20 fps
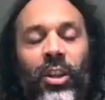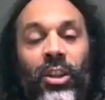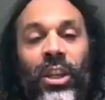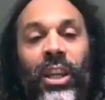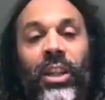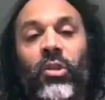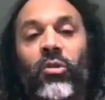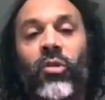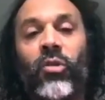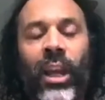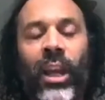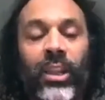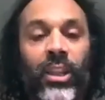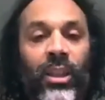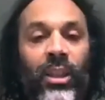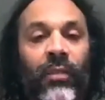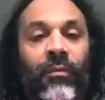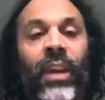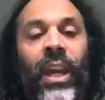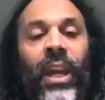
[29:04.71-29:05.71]
interests
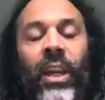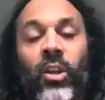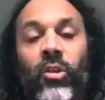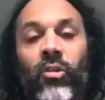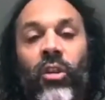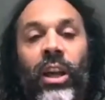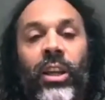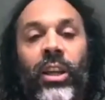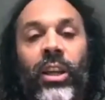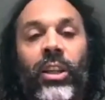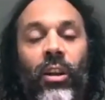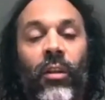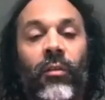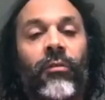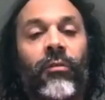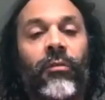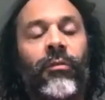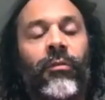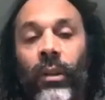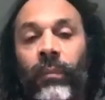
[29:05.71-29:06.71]
and the interests of
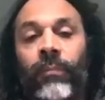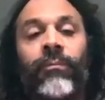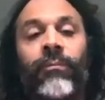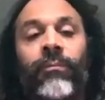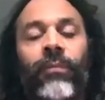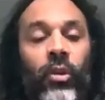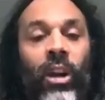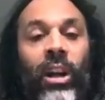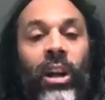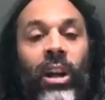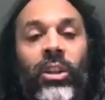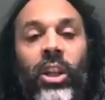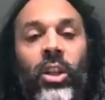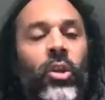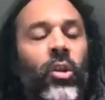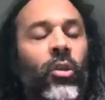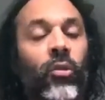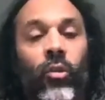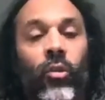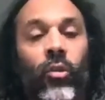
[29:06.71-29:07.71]
the transition
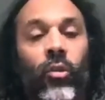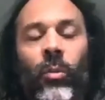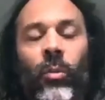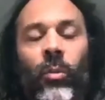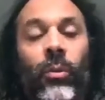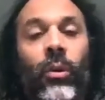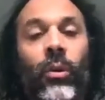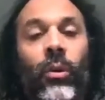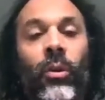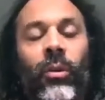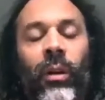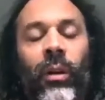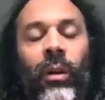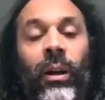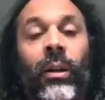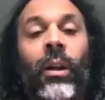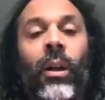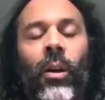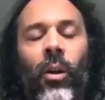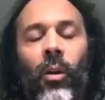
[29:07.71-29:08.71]
group or
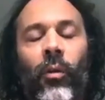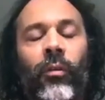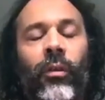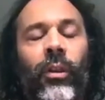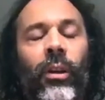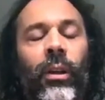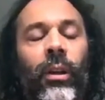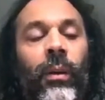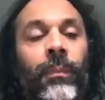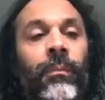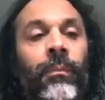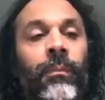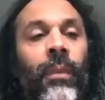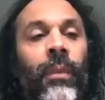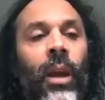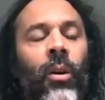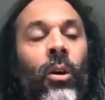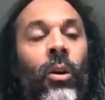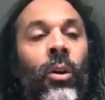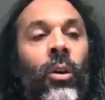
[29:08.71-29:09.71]
other
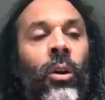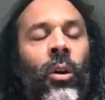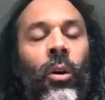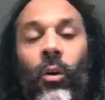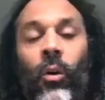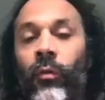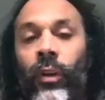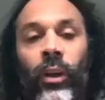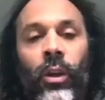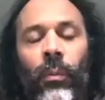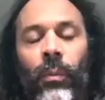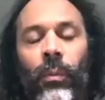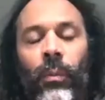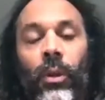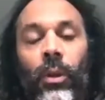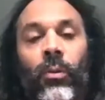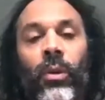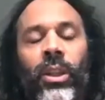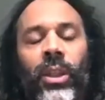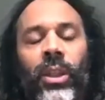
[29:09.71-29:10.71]

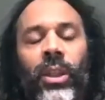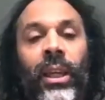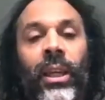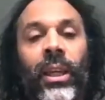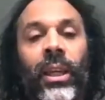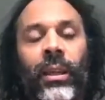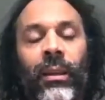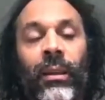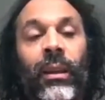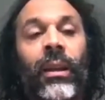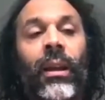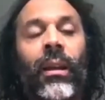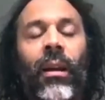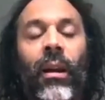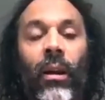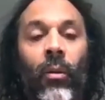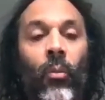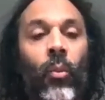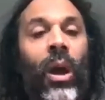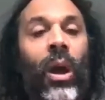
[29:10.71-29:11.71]
community
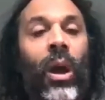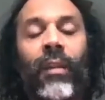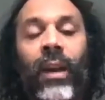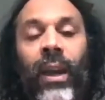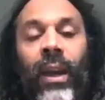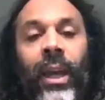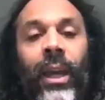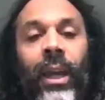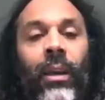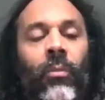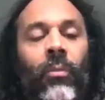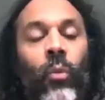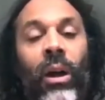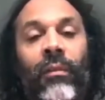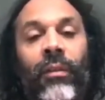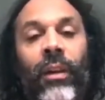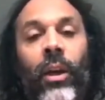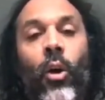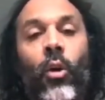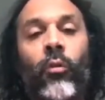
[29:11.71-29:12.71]
where they
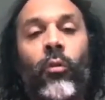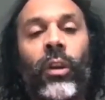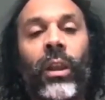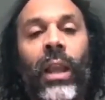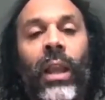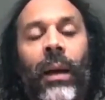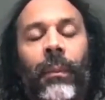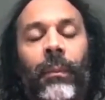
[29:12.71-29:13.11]
overlap.